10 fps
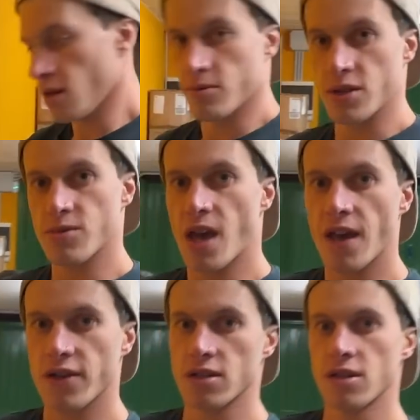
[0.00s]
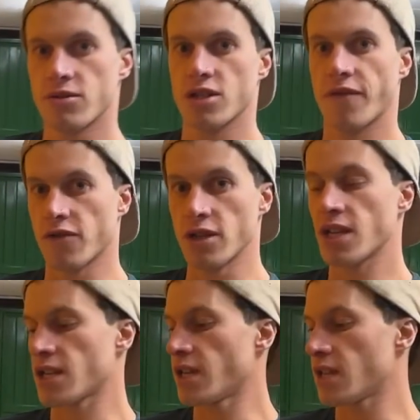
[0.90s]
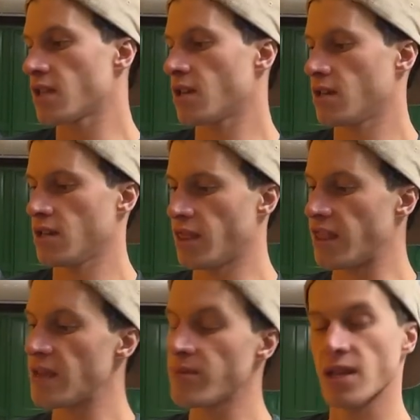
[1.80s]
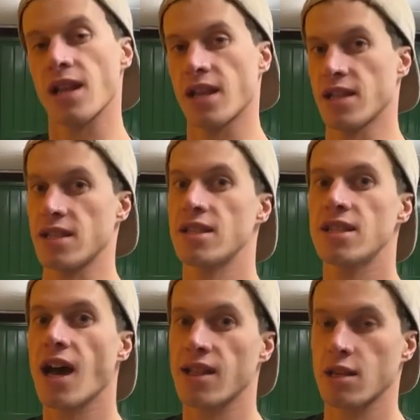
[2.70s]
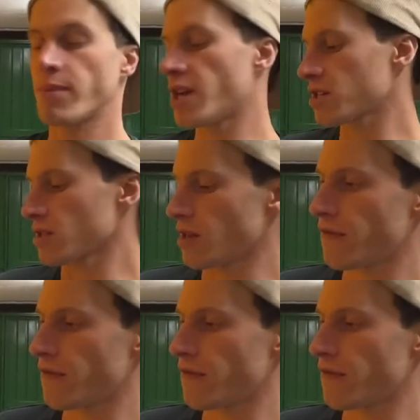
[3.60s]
Once we have our lowers fully cleaned, deeply cleaned inside especially,